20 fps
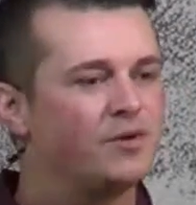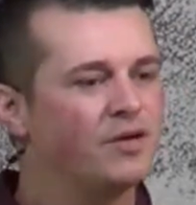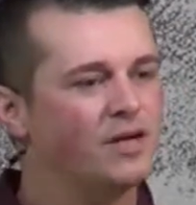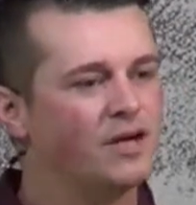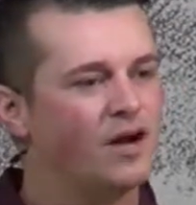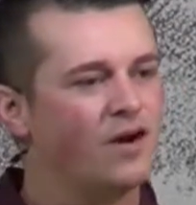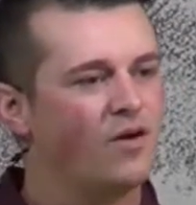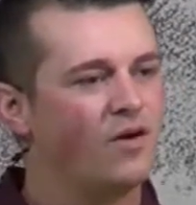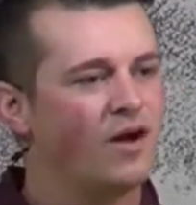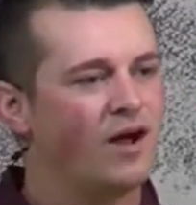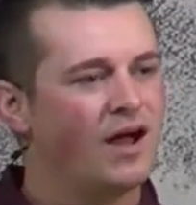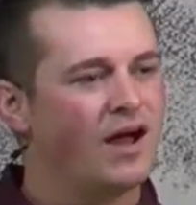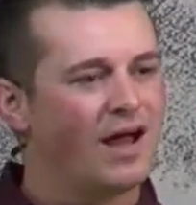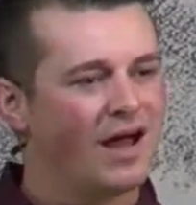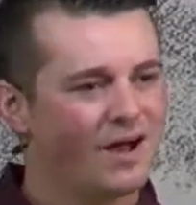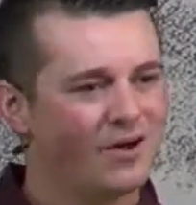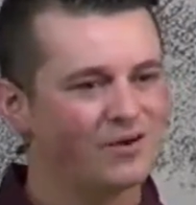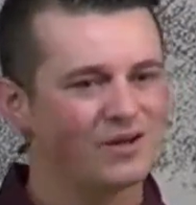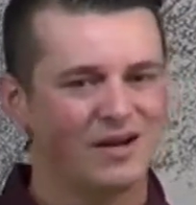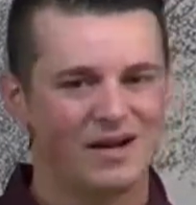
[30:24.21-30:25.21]
You go,
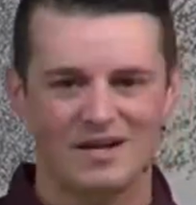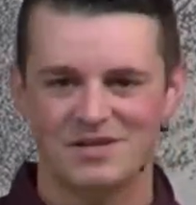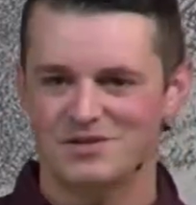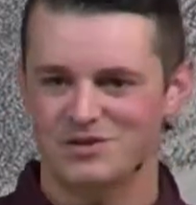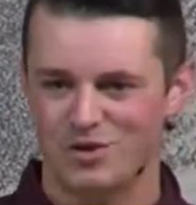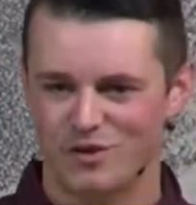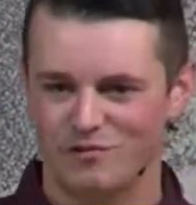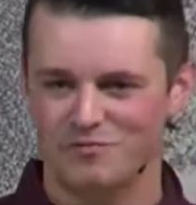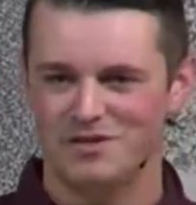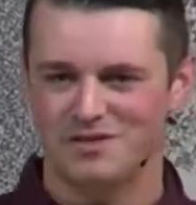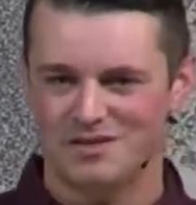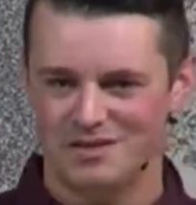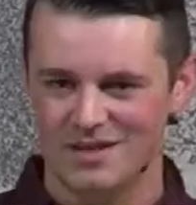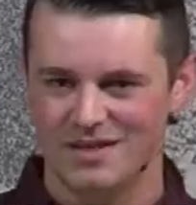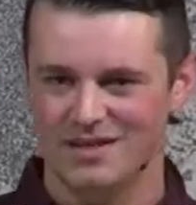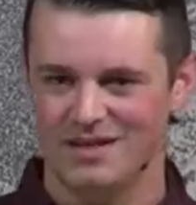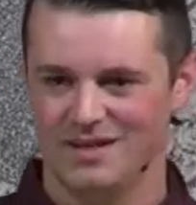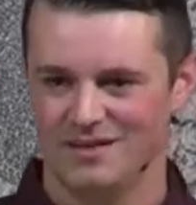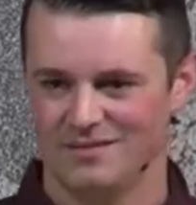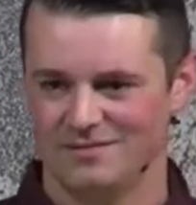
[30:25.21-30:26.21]
how can I serve the
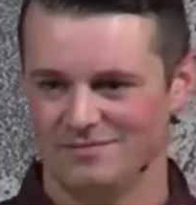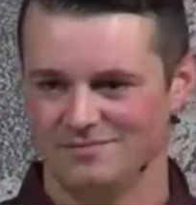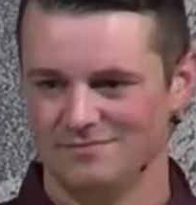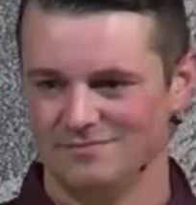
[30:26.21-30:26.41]
city?